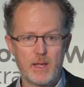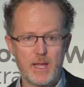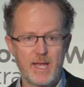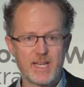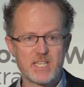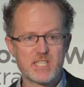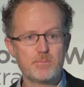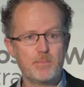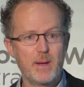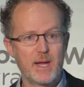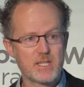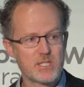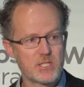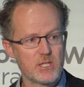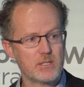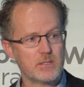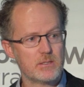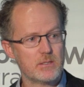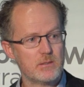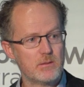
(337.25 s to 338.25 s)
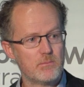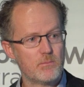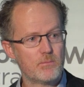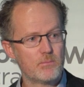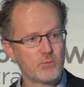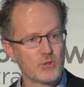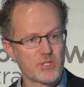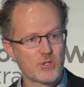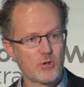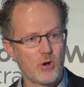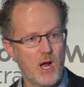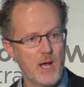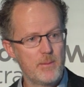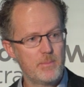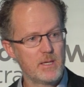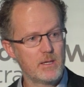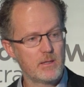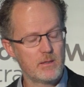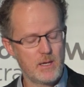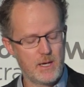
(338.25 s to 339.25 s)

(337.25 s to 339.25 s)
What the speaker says: expected prescribing